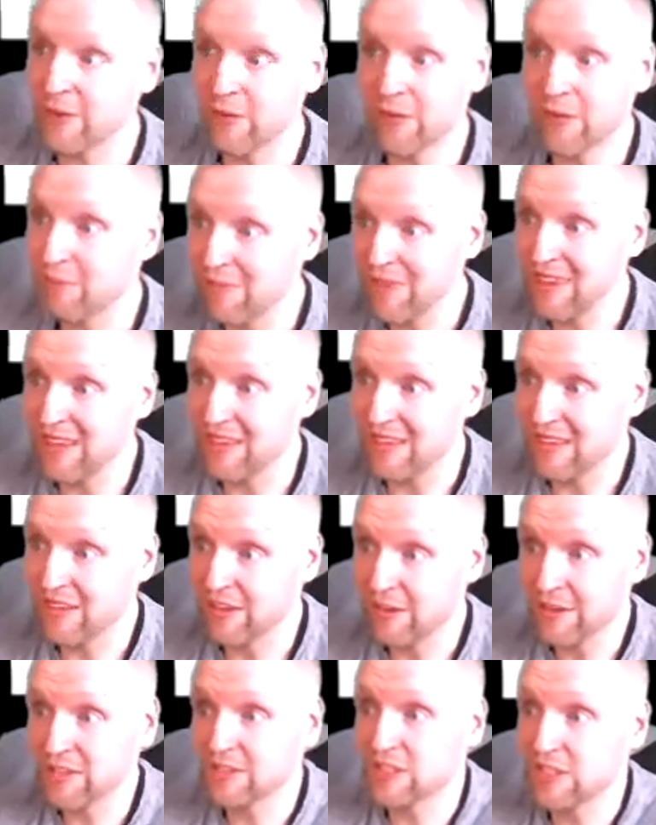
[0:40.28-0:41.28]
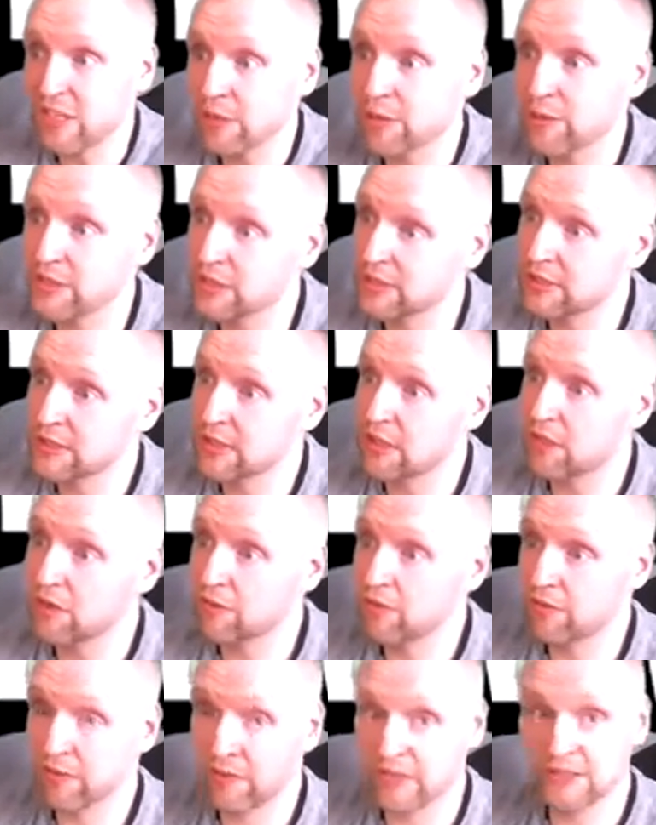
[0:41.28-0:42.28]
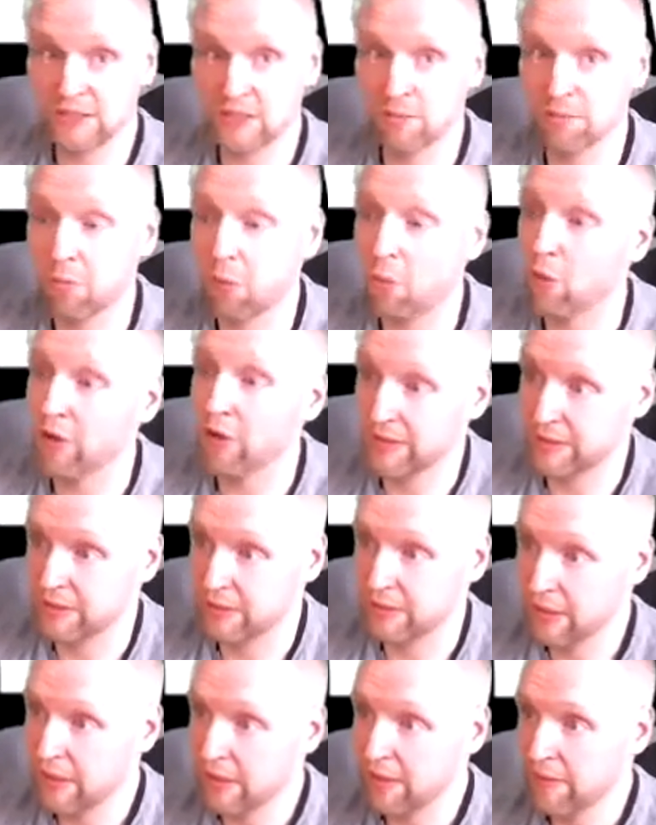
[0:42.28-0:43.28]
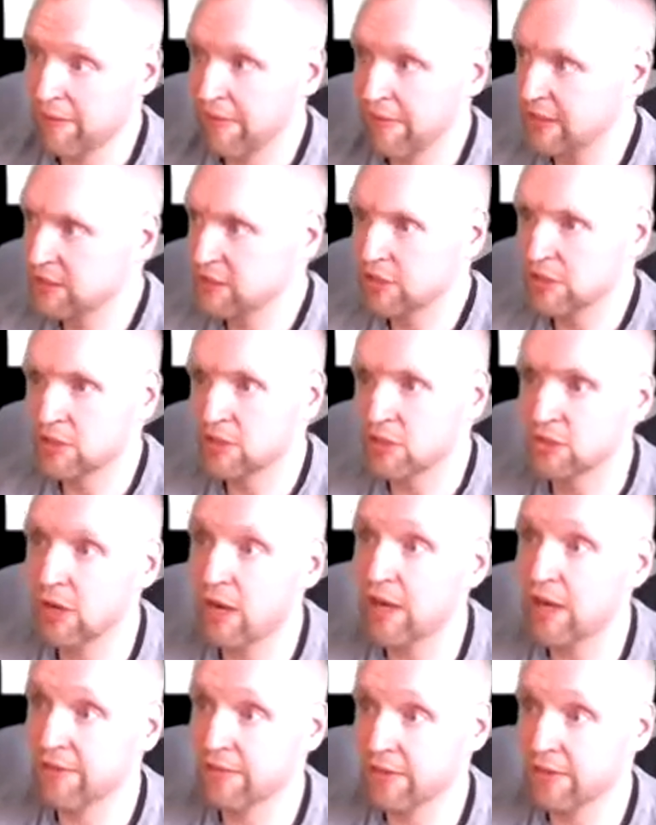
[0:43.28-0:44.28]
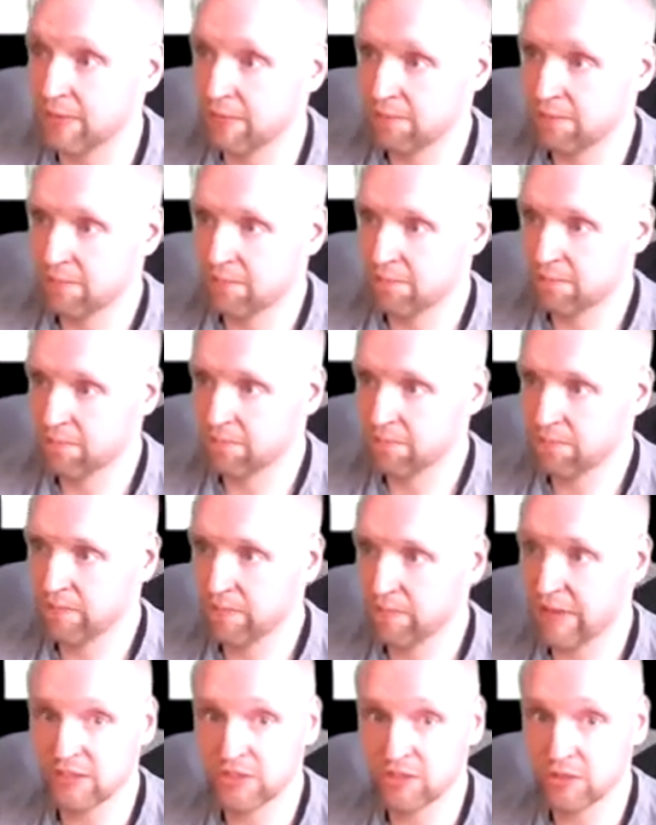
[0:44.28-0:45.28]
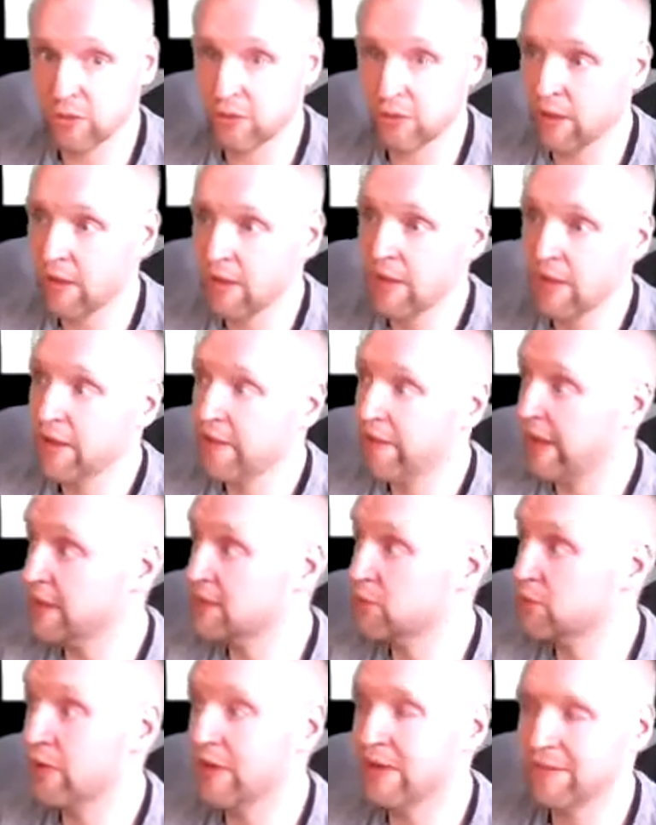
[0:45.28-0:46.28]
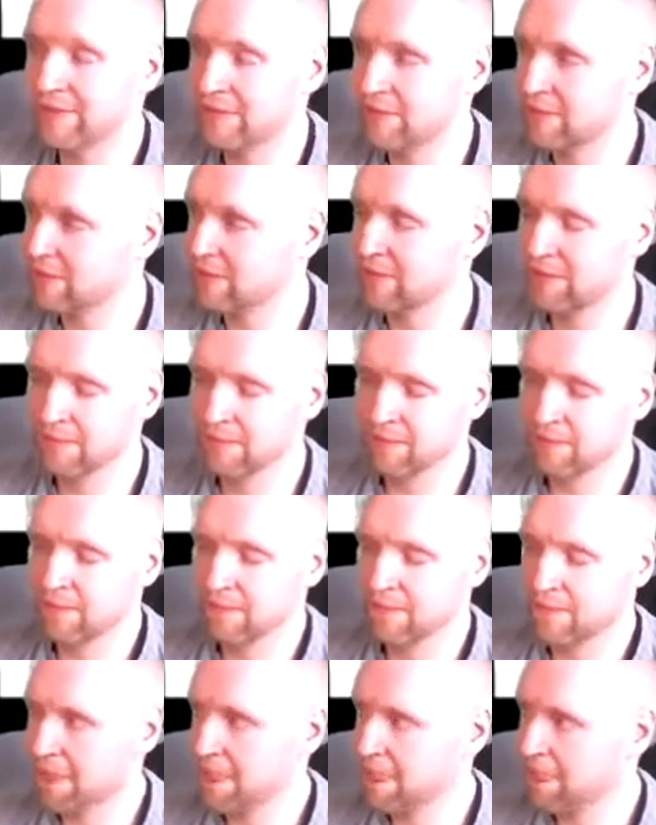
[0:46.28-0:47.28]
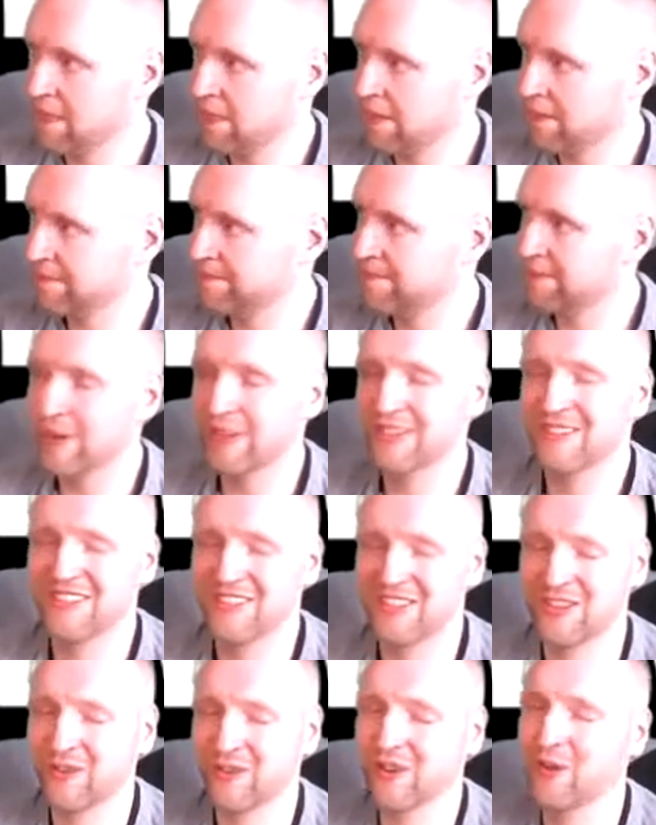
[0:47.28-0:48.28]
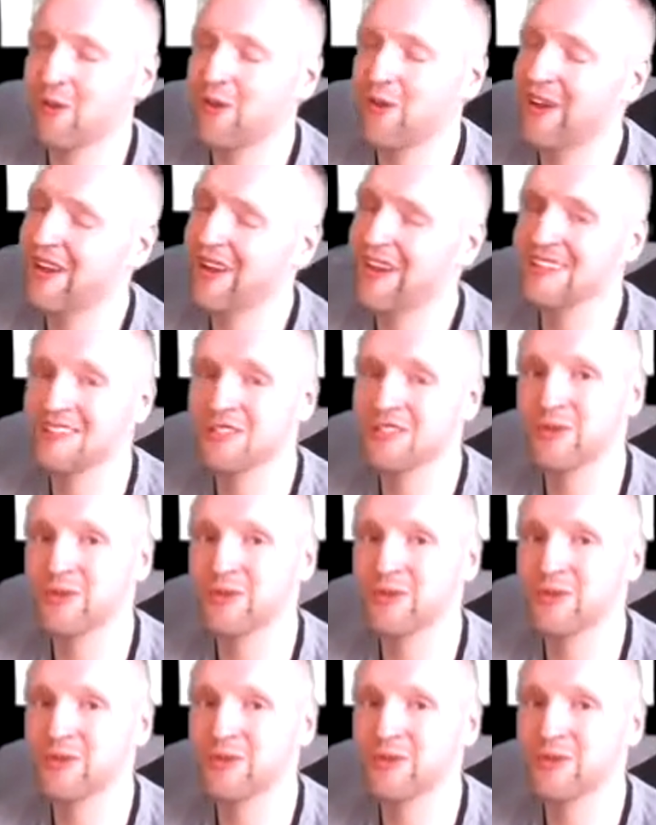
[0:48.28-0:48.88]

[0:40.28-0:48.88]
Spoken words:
it with me. You can share it with yourself. It's important. That's your driver. That's your, that's what, right? You want to know why I do